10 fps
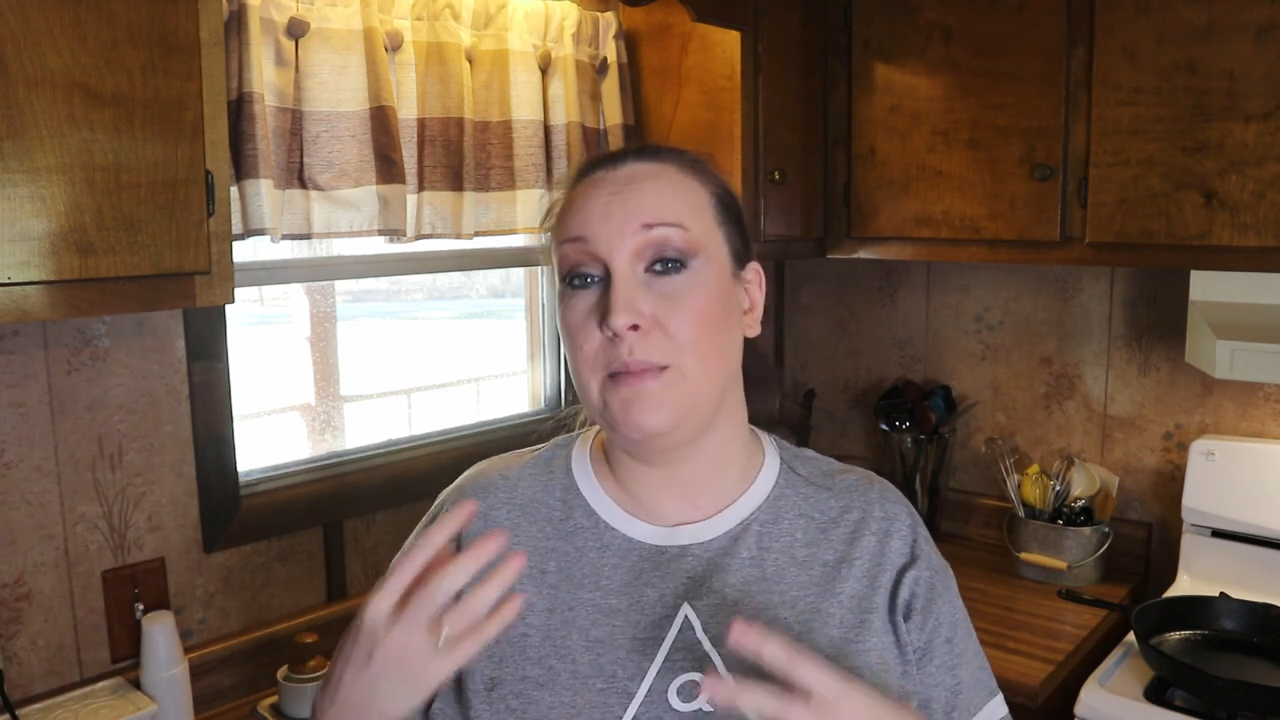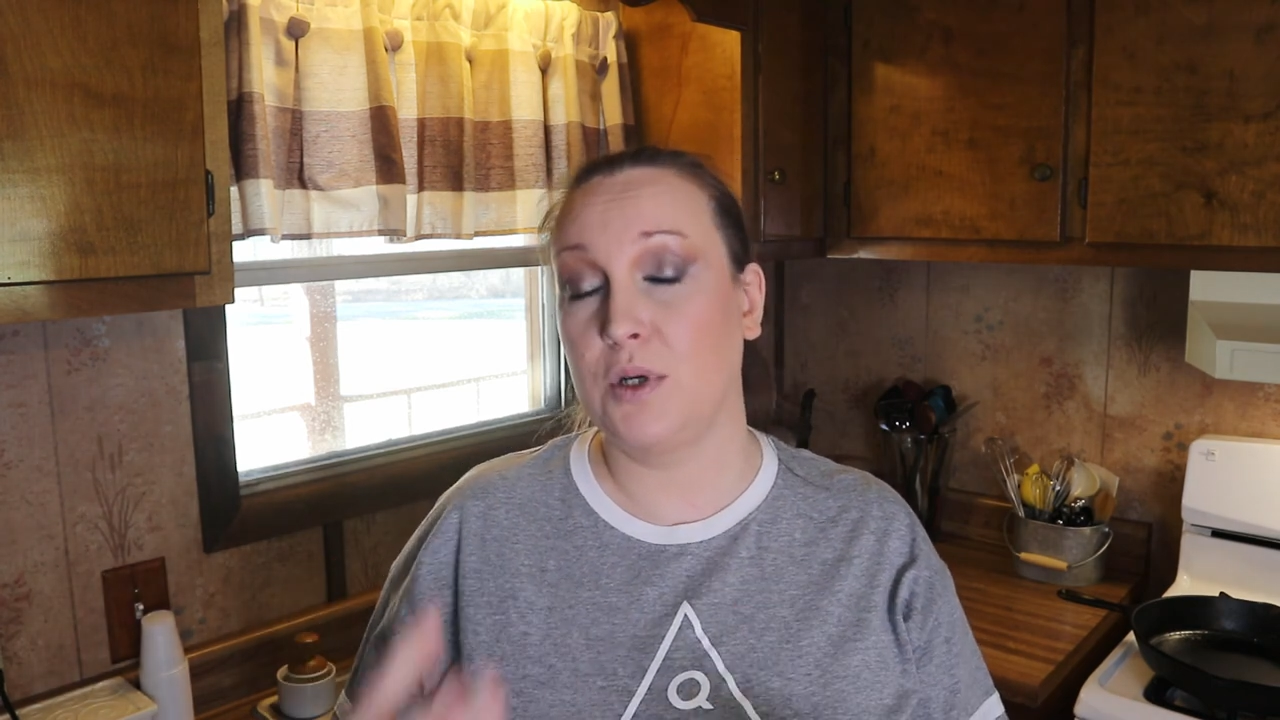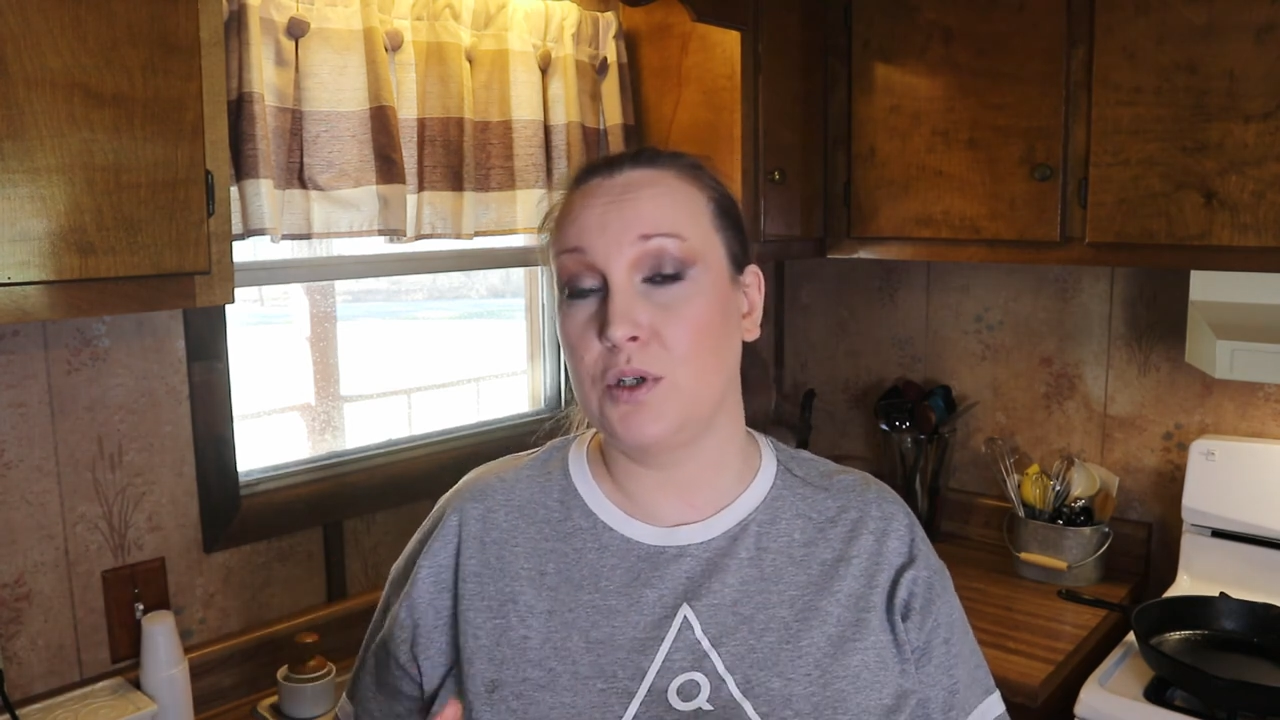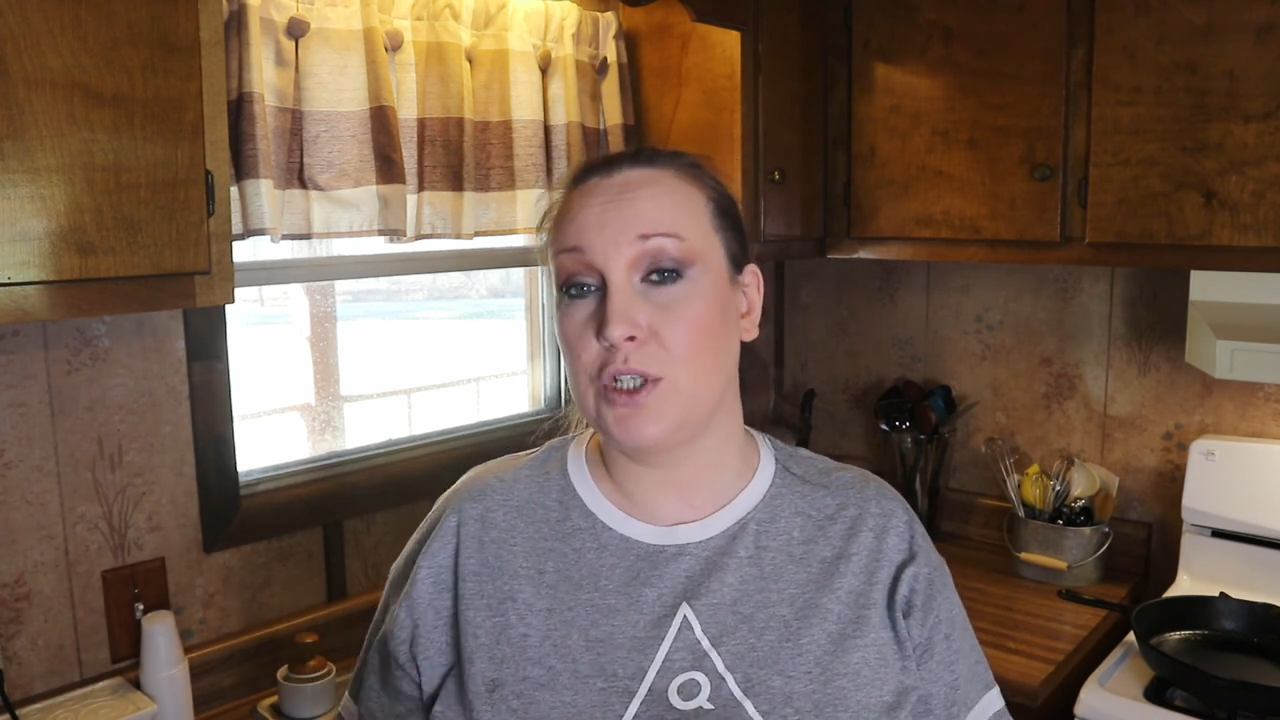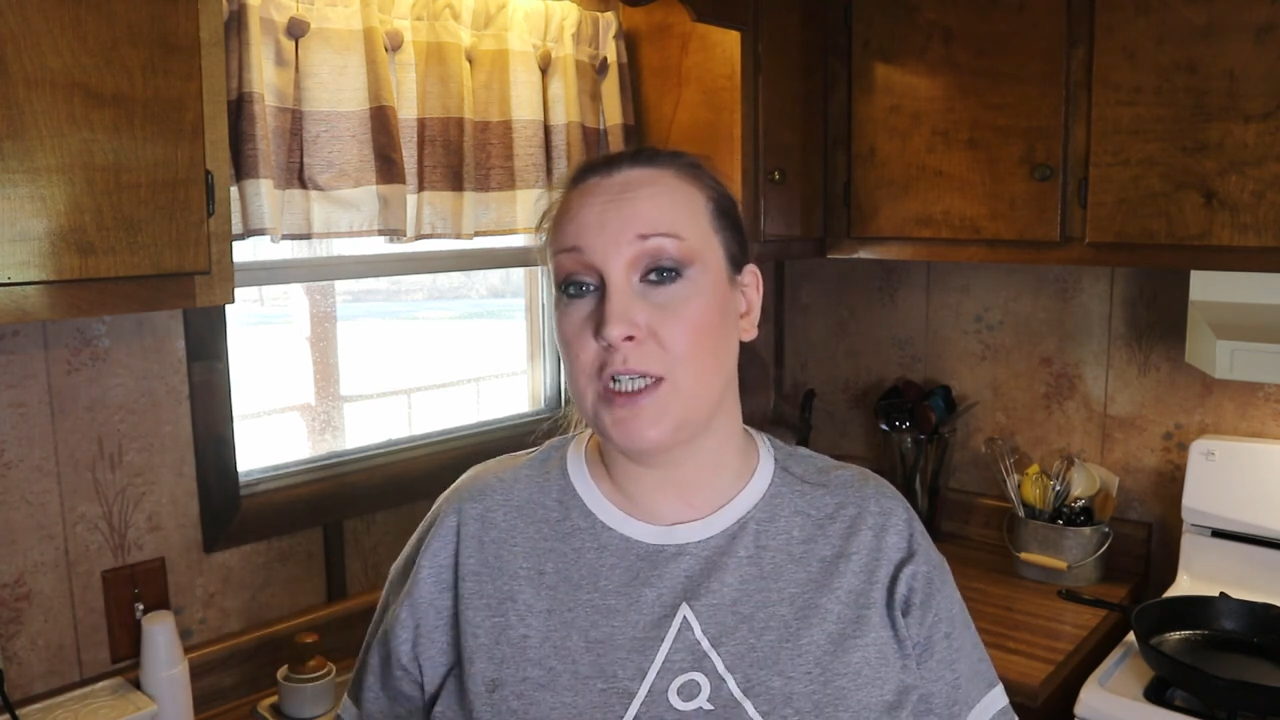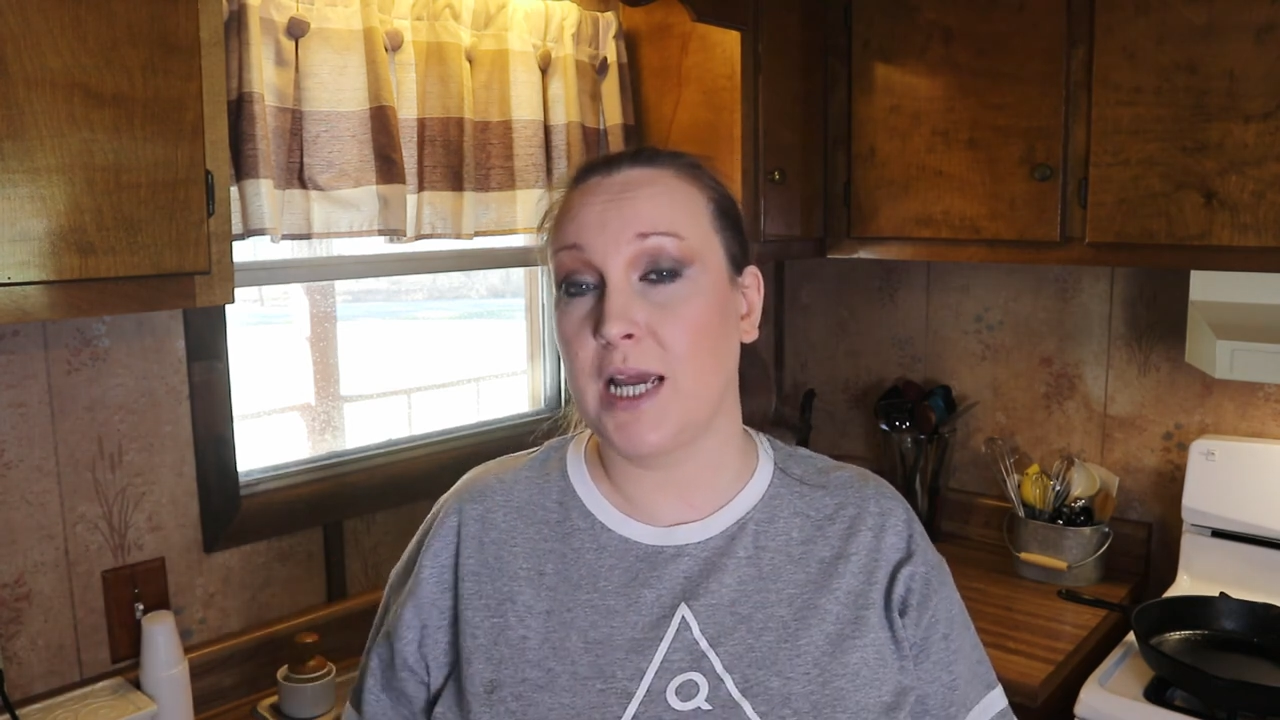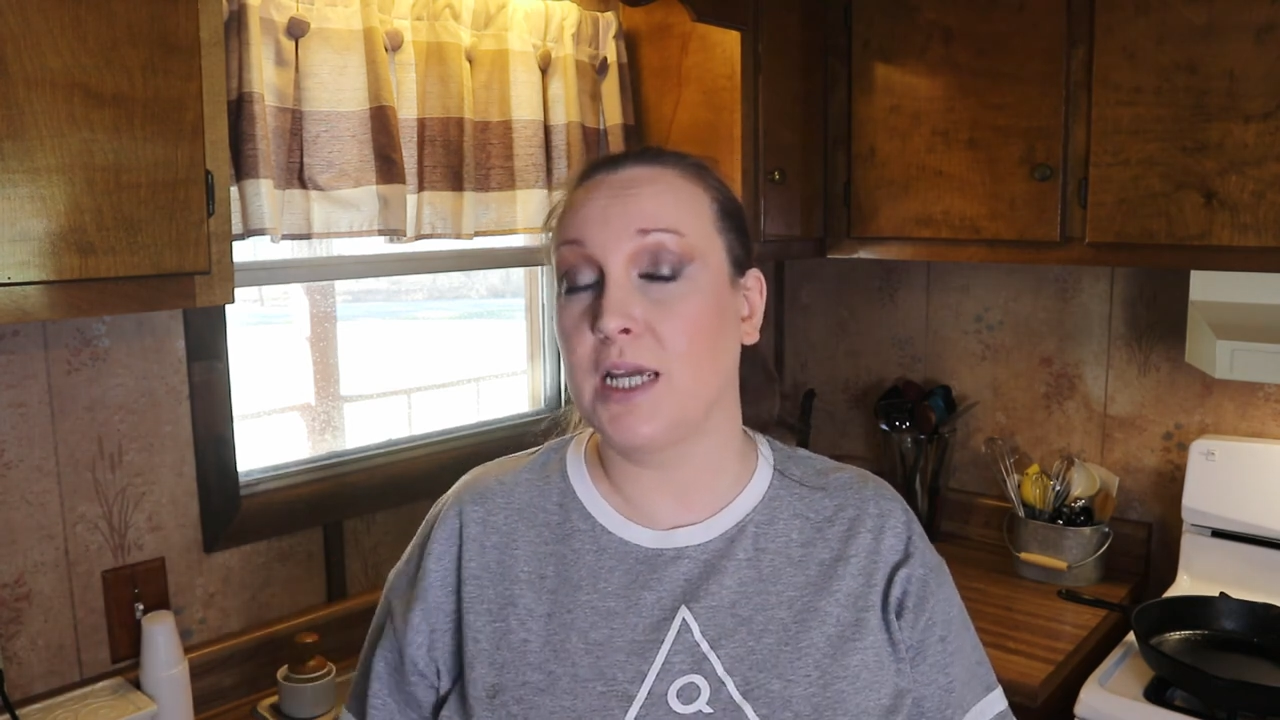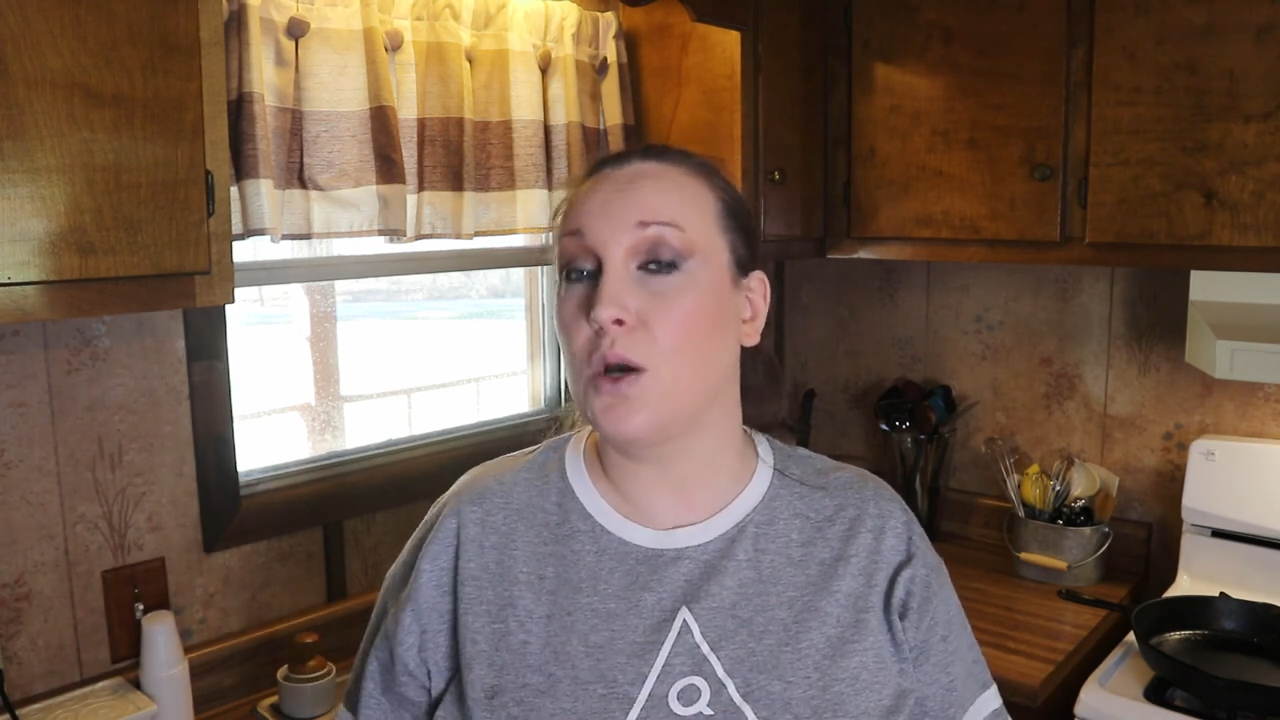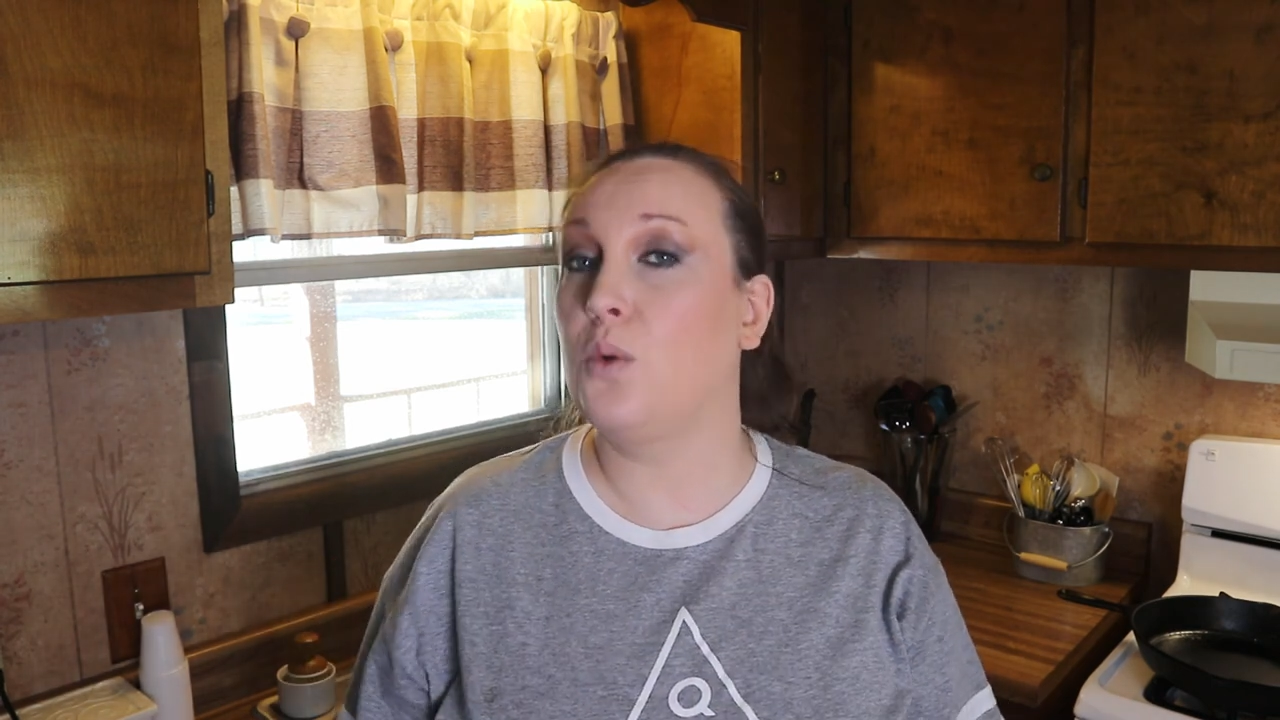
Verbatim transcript: milkshake,